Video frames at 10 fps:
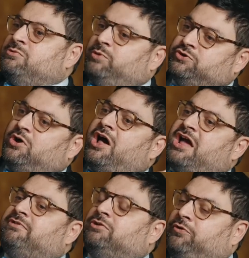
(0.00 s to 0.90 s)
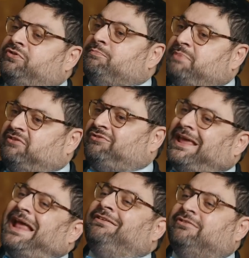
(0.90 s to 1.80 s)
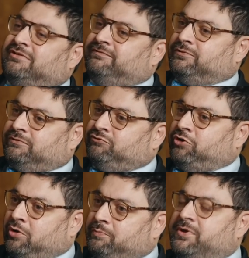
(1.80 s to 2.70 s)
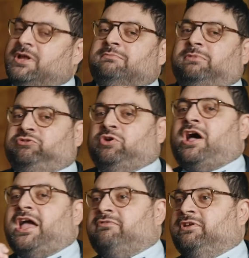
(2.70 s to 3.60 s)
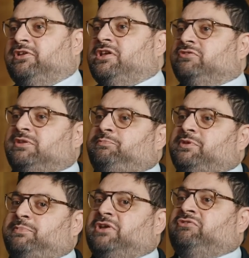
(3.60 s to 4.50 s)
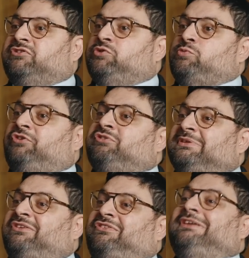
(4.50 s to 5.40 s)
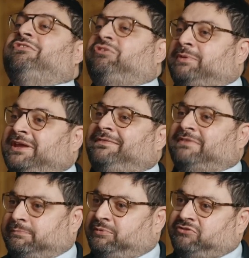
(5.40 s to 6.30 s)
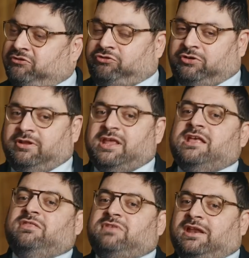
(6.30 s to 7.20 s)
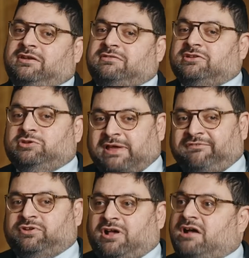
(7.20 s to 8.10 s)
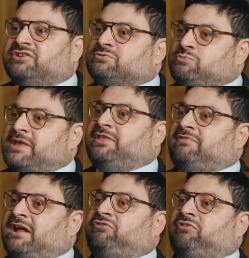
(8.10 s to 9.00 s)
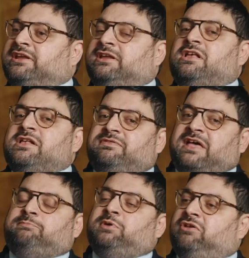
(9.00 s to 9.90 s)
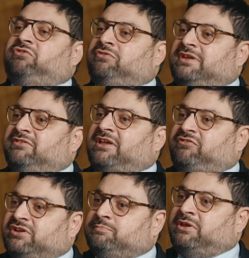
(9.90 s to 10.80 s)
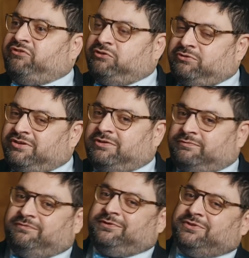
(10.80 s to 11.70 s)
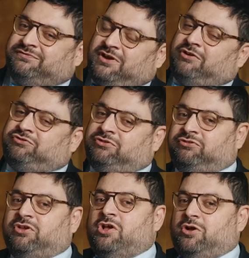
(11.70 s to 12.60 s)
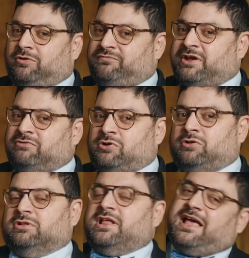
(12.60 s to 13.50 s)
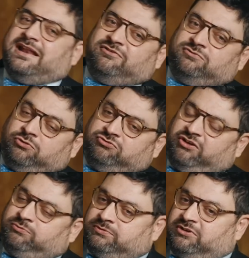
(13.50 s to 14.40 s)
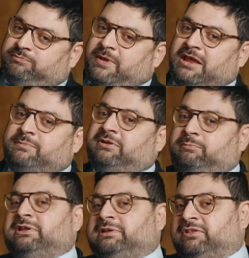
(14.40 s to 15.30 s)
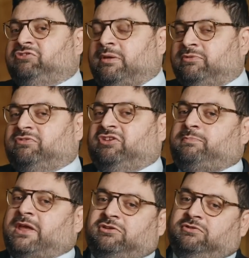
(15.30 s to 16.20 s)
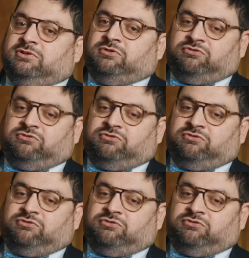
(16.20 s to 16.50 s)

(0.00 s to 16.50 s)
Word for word: Mm. When you're hiring not the best candidate for the mm. job, mm. but you're hiring the, the person that you want to be seen to be in that position, mm. then you have to ask whether actually that person is actually best suited to fulfill the functions of that role. And it's not just with this bank, but, it, but in the terms of this bank, you, you're